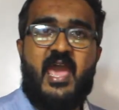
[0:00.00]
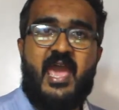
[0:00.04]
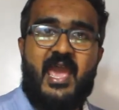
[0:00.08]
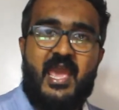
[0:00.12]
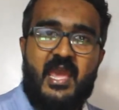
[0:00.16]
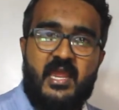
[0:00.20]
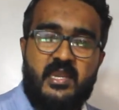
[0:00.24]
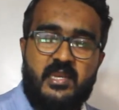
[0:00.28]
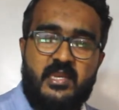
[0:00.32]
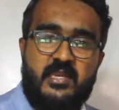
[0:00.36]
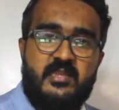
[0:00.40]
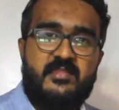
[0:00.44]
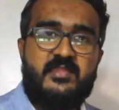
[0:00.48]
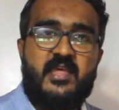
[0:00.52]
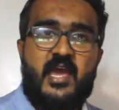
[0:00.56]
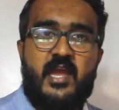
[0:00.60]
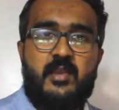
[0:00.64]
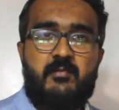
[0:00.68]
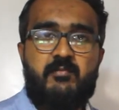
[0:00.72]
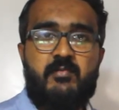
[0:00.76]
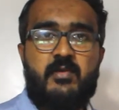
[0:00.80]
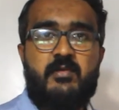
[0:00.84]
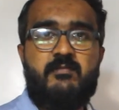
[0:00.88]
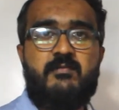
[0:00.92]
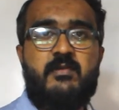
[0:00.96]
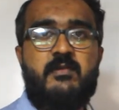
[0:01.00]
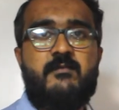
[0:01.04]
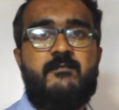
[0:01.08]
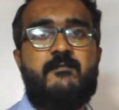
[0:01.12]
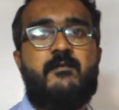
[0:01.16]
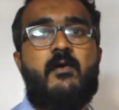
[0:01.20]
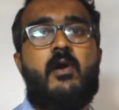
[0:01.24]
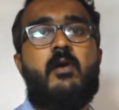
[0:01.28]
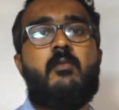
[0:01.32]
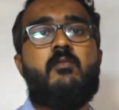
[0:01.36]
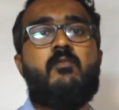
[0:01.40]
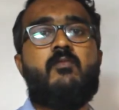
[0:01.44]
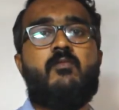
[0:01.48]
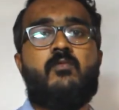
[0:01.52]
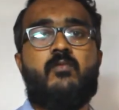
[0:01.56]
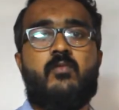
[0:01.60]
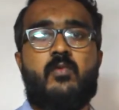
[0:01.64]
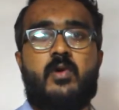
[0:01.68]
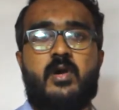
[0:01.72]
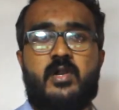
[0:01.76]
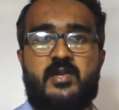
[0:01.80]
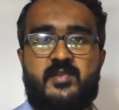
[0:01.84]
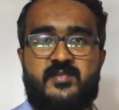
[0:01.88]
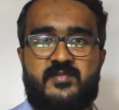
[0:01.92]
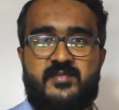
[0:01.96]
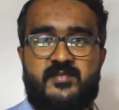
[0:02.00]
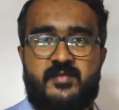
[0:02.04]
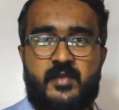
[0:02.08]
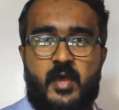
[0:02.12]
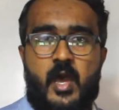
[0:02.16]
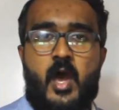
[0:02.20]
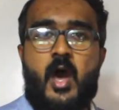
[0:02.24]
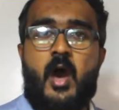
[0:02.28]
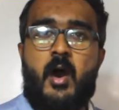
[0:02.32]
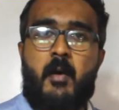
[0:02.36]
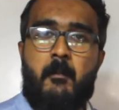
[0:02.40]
and in that way we form words.